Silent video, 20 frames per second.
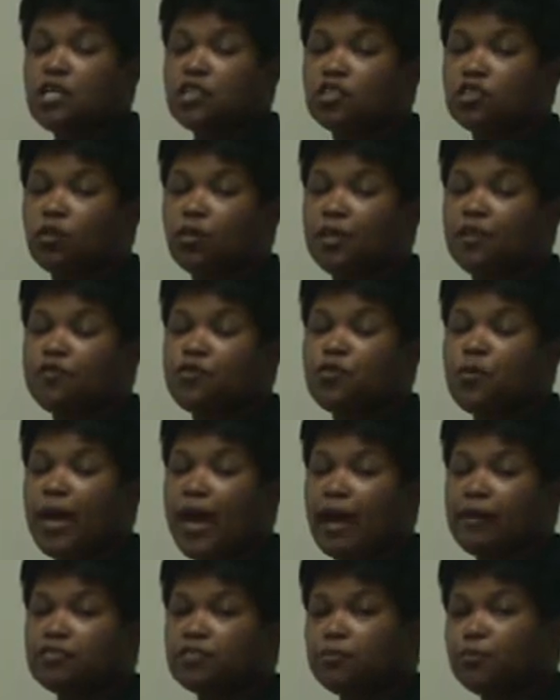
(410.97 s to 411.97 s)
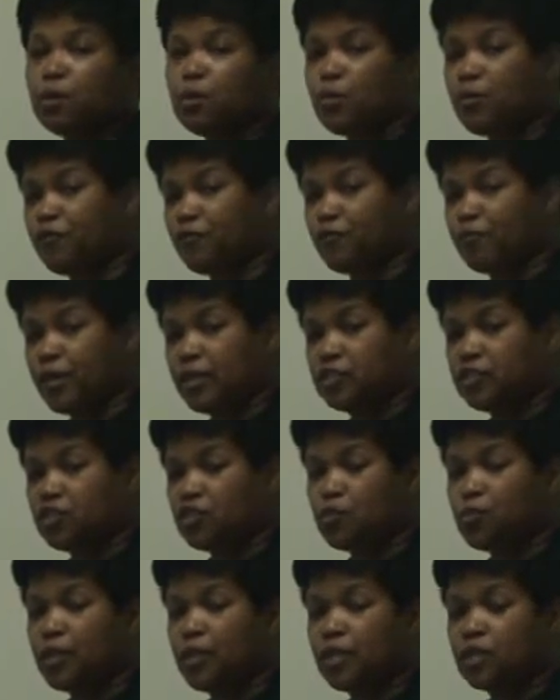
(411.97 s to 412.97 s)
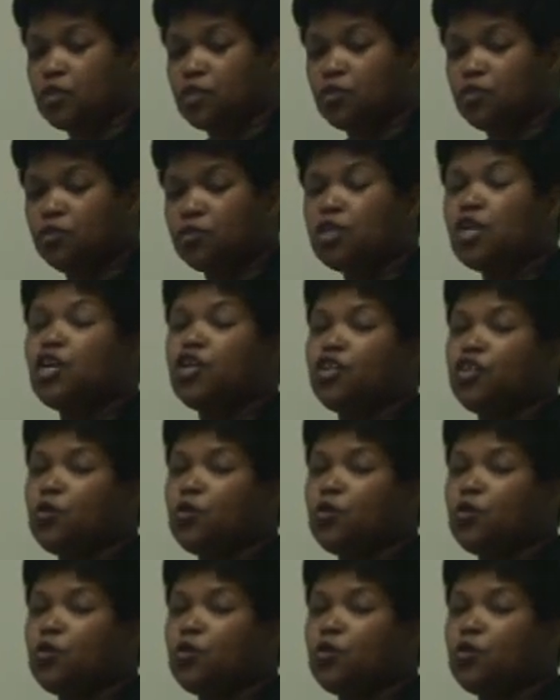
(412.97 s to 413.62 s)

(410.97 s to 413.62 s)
So if you have some new information to include,